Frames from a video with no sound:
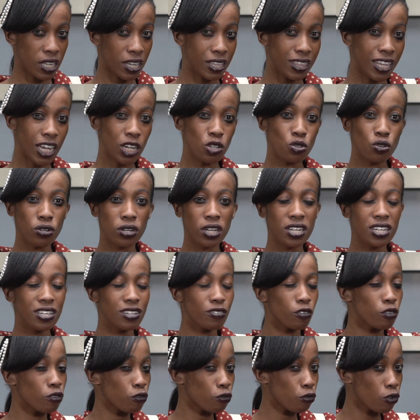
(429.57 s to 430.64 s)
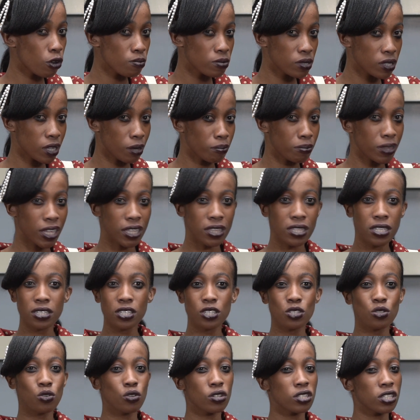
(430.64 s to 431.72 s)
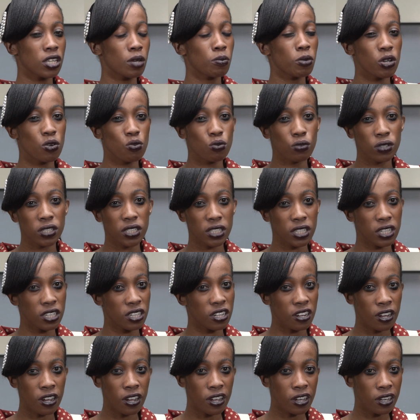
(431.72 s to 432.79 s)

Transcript: That already informs them that this is not someone who is keen.